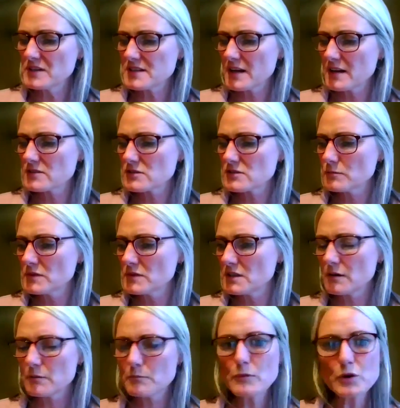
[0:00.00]
take something
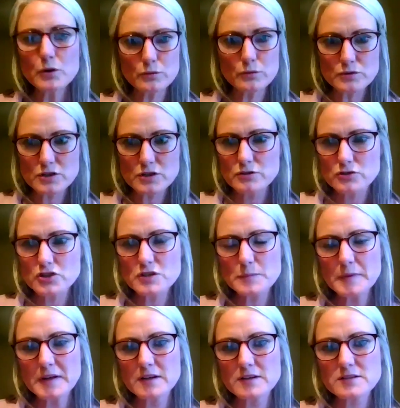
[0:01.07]
on mood, just
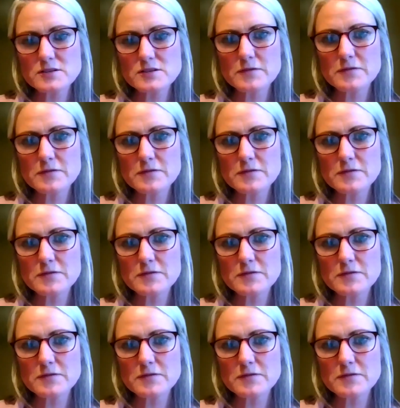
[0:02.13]
because there's